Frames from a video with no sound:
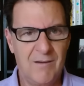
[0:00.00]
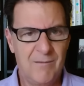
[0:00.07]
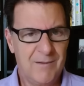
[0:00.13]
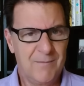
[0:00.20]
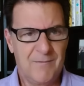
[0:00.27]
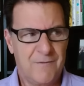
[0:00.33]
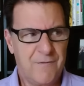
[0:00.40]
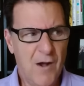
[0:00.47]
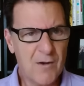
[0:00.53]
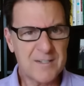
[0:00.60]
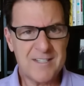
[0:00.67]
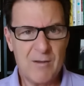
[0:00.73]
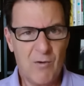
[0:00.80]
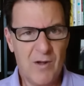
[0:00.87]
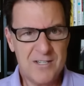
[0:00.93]
Well,
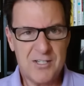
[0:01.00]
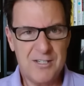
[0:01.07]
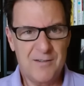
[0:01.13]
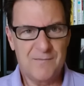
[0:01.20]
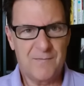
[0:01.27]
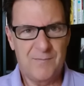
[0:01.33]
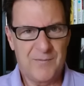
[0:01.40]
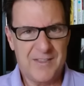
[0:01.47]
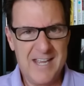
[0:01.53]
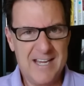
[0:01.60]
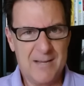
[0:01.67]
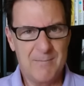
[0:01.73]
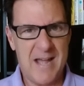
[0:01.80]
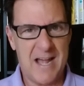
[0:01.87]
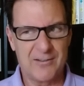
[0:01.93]
folks, I want you to
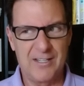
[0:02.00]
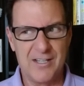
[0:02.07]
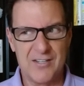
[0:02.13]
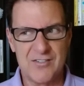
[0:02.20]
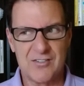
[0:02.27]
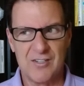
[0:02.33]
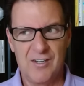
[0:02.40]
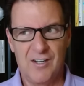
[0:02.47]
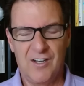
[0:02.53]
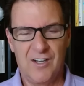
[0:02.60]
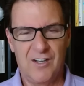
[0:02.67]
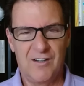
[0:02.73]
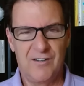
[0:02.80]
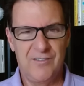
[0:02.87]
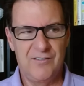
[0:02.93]
think about this.
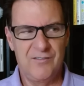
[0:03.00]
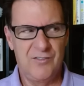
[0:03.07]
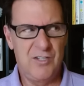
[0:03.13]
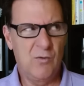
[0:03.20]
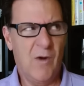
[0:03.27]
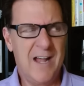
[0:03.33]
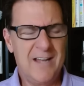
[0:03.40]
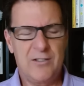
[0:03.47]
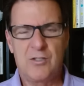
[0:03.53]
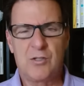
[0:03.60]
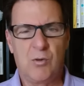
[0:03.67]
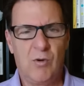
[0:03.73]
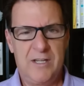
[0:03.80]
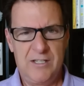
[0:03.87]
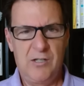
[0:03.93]
Do you want
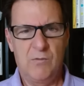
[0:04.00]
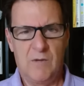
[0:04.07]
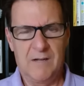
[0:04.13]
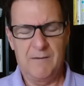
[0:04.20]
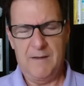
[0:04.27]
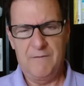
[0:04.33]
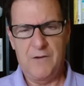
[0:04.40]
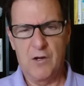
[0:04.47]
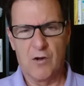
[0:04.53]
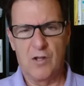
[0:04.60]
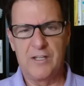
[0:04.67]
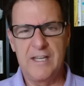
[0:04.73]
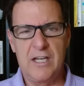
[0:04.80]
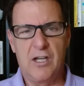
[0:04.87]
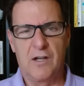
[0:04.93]
to, you if you're
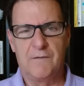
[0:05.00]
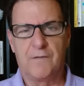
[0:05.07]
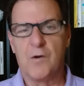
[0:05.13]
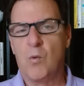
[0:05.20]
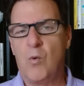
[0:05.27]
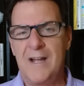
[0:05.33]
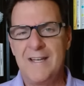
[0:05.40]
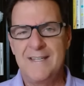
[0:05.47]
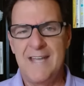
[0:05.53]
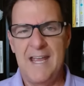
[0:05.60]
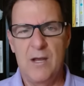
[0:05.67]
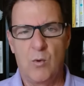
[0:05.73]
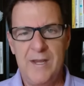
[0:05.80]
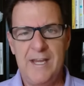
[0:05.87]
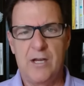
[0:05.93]
only good for one day
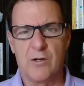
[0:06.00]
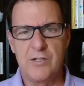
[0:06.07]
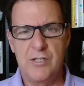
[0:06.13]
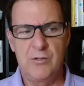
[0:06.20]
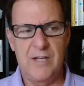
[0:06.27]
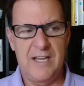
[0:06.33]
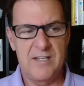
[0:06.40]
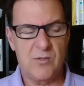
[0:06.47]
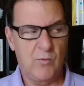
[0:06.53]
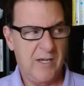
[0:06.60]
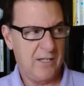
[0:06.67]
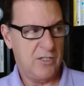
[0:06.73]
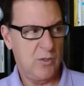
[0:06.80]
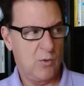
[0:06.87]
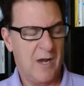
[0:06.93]
a week or two days a
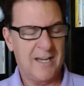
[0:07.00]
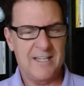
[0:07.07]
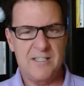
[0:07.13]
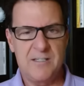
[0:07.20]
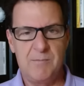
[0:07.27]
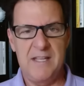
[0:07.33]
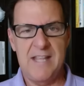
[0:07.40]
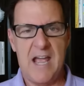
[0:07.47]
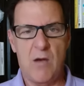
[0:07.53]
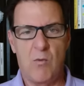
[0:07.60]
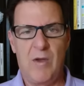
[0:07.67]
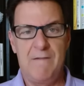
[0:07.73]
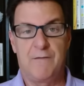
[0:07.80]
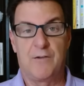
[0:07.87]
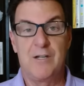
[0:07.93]
week, do you want it to be that
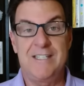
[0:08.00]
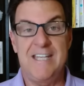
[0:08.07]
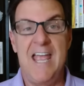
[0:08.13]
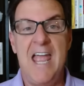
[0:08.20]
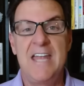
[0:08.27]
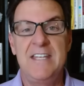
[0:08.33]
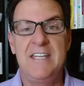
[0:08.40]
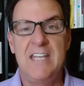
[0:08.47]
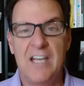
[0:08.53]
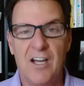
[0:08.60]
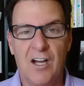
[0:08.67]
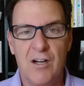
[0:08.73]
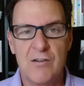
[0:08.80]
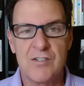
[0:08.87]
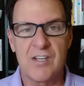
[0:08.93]
way for ten
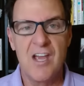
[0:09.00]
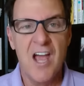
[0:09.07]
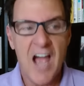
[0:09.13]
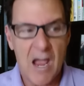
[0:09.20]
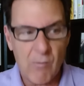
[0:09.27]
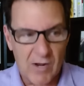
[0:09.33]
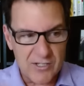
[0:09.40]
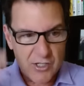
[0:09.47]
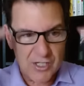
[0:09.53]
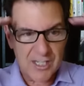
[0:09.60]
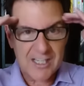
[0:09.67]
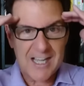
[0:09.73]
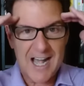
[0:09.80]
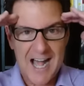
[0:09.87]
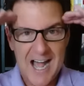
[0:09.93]
years? I want you to
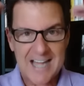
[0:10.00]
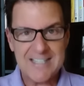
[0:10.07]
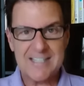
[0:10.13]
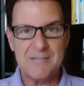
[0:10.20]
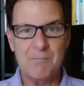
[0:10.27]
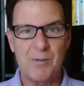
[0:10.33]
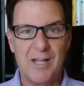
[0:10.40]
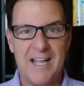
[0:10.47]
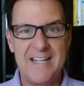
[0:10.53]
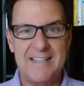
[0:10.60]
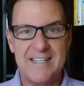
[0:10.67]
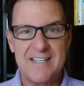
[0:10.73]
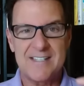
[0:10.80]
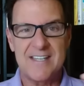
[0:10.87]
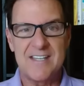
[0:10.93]
contemplate
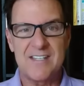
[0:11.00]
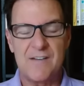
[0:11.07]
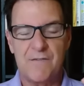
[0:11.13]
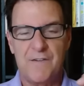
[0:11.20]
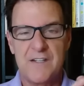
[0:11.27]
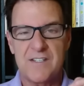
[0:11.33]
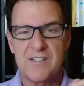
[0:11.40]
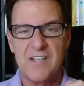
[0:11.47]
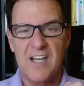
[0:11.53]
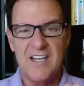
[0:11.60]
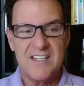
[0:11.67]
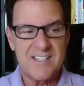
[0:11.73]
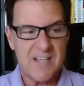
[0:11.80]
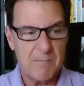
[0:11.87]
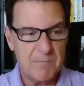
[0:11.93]
this as if it's
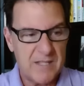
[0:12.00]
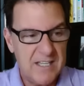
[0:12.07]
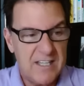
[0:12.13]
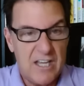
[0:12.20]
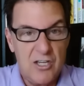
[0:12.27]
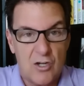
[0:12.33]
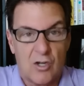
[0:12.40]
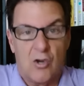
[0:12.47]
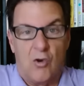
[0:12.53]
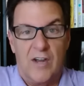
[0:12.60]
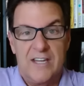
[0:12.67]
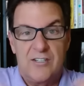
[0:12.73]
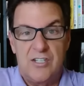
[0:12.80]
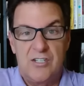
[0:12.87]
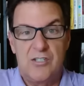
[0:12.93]
something that you're
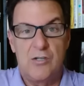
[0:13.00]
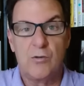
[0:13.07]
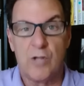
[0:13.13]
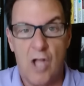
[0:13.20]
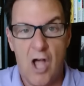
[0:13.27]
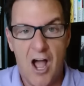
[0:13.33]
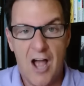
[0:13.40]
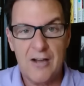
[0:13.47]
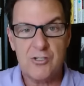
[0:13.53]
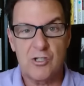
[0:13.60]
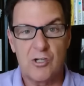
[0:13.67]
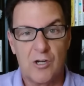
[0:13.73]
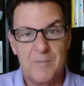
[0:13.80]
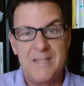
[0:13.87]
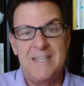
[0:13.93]
going to do long
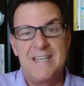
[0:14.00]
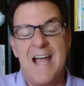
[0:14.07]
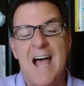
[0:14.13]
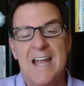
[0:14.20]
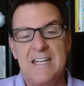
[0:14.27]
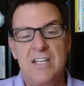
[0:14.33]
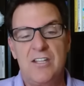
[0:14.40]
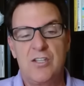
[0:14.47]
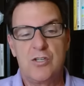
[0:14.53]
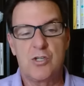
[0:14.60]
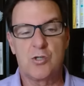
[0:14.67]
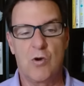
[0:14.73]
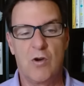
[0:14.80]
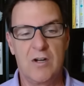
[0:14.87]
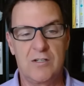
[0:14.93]
term and not in the
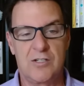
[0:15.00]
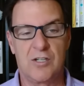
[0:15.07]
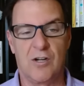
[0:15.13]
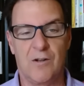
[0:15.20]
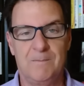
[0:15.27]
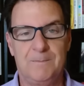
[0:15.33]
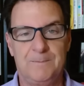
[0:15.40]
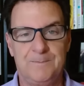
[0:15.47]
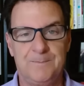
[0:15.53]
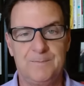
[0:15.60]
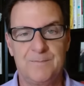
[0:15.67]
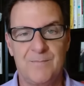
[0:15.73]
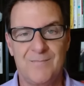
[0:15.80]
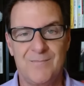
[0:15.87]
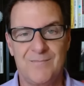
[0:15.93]
short term.
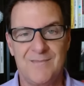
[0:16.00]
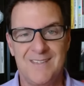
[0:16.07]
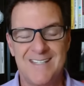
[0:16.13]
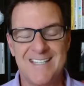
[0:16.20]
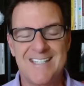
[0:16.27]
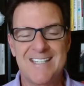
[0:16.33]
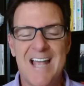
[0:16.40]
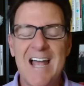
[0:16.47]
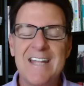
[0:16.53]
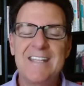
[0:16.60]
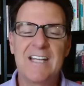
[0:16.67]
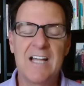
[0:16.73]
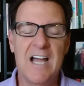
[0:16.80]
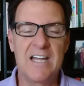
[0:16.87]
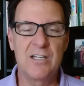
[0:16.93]
Decide the
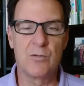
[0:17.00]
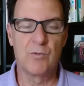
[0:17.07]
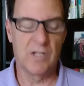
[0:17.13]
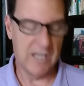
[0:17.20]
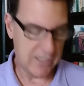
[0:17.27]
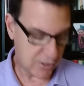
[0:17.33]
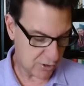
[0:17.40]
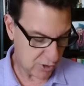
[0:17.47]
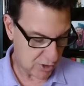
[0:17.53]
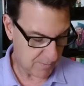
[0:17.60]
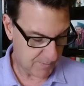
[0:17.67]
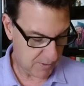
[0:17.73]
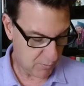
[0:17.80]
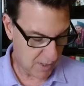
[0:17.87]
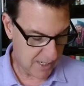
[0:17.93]
kind of relationship
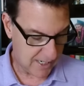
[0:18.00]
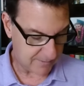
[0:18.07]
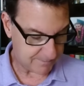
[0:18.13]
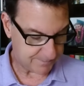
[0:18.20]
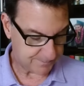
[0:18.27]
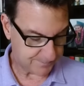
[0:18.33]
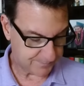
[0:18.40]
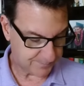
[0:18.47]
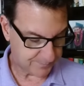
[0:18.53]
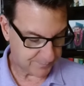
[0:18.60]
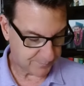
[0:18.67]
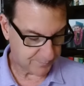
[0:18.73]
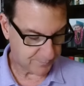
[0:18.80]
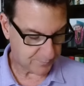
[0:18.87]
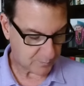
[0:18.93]
you want.
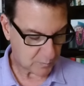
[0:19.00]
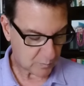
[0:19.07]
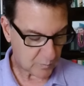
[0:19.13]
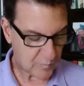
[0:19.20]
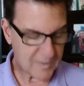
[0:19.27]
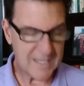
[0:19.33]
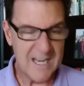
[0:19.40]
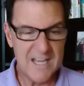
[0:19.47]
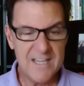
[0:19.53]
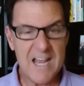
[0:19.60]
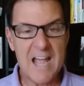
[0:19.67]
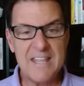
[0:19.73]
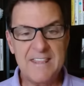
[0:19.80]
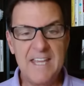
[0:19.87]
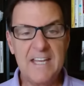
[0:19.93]
Now,
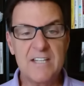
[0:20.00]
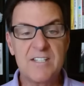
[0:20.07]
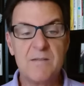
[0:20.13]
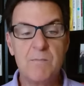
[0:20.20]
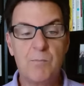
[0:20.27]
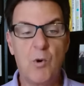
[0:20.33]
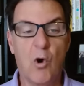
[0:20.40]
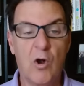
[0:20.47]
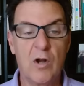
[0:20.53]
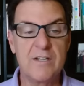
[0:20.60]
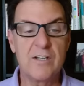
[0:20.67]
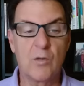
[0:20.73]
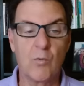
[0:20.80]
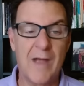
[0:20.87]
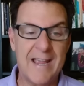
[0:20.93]
I think it's
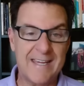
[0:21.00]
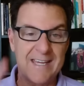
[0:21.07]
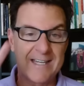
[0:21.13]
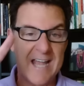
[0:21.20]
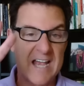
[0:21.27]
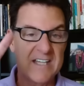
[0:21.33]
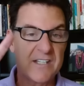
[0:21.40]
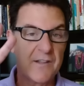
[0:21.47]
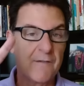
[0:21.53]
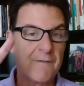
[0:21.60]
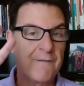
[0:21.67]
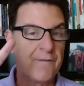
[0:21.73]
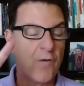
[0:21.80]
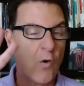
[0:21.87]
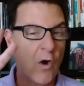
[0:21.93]
important to recognize the
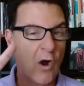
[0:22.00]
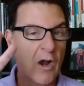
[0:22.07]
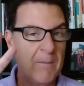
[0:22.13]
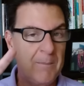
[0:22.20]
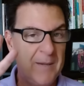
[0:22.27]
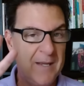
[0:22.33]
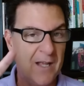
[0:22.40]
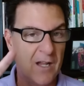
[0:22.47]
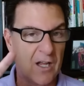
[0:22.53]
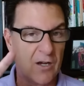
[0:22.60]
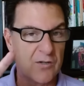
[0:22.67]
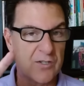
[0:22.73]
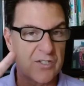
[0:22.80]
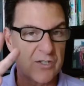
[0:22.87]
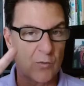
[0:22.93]
four
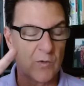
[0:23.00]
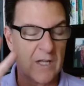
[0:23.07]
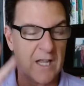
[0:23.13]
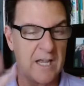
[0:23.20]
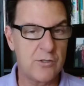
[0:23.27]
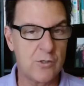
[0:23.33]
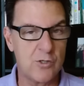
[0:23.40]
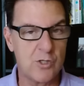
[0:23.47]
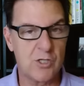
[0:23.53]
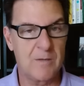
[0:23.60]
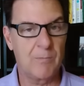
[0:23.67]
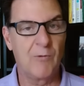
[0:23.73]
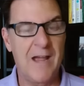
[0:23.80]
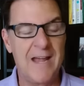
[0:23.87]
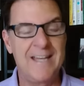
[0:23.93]
pillars to
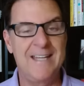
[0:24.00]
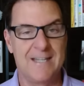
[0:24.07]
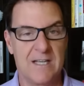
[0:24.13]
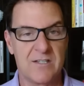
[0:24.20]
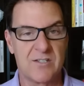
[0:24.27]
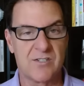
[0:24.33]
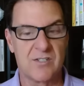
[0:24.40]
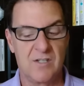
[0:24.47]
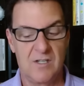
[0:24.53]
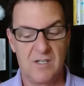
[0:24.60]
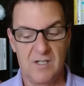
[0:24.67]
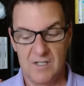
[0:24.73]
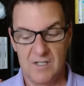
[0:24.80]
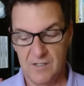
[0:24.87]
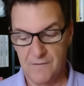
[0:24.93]
relationship readiness.
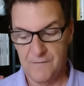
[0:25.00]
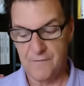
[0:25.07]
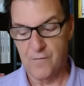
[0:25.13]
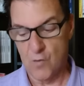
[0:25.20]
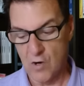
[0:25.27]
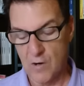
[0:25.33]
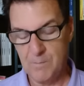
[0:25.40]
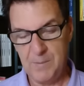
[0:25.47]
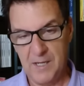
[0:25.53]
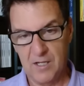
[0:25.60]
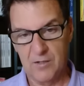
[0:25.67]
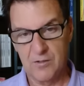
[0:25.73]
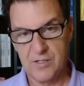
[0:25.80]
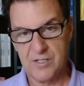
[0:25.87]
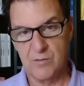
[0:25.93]
The four
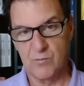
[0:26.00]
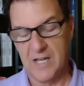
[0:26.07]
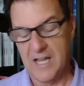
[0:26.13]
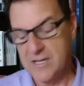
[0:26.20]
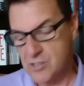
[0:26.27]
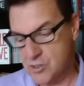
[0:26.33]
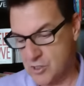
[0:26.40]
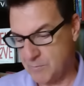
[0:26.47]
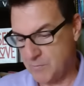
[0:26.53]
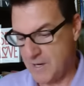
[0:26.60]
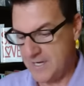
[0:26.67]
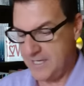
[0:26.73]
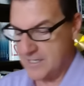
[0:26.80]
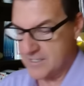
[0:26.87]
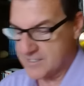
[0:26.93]
pillars to relationship
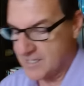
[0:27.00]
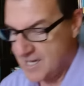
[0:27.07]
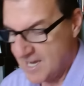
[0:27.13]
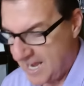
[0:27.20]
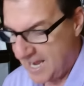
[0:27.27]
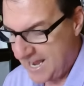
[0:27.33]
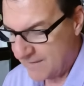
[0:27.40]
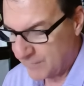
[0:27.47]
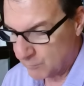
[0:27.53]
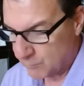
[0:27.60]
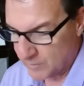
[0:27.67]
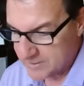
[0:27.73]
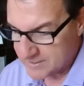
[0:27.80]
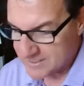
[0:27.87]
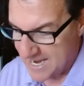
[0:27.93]
readiness. I have it
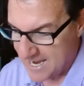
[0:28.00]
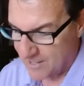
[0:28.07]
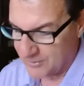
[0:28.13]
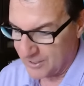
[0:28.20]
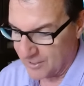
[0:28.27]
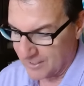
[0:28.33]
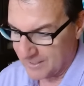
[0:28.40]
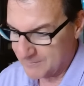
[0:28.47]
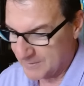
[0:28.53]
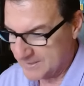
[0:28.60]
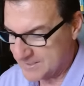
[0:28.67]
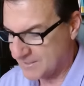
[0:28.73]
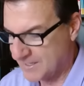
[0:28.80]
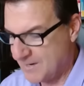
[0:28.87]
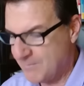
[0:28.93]
written down here.
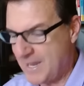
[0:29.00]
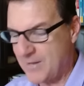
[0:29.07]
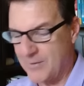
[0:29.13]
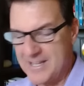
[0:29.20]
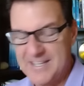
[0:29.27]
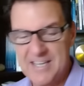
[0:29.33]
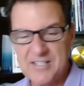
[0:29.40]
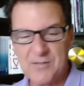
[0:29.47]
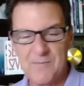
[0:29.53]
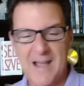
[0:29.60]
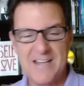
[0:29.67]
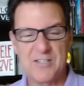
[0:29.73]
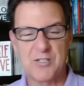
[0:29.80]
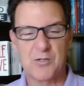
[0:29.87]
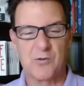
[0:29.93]
It's, by the way, these are
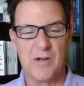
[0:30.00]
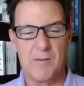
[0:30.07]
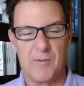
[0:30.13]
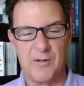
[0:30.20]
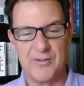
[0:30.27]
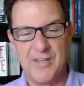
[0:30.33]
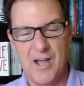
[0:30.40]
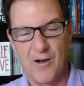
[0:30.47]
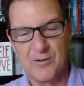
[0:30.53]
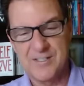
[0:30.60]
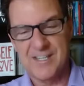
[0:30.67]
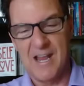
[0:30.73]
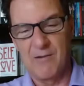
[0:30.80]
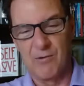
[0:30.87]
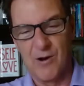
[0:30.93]
my scribbled
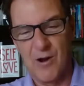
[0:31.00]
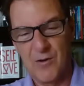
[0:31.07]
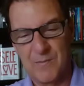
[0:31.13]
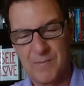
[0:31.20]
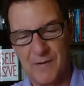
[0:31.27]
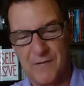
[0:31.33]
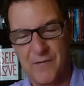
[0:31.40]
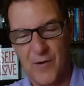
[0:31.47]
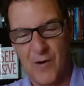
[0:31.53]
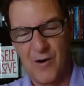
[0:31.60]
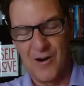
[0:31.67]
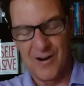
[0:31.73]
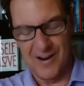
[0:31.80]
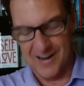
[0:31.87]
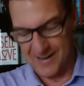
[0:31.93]
notes I wrote
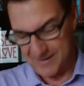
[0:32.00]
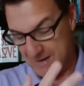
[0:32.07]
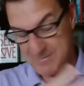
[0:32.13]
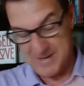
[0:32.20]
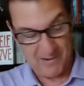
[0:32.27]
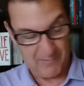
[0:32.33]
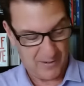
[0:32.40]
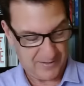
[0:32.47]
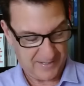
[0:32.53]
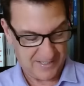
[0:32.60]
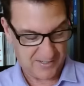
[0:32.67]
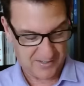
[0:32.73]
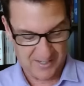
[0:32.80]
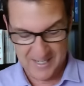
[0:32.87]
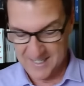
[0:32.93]
before. I mean, I wrote
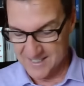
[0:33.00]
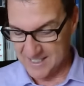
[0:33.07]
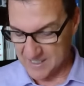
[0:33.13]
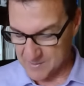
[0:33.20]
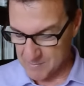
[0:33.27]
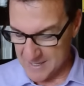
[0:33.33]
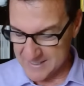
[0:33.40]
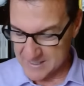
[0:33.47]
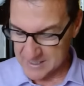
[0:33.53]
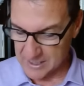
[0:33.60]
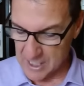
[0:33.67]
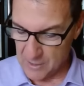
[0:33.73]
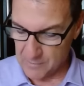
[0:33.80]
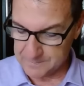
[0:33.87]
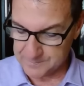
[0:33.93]
this six months ago.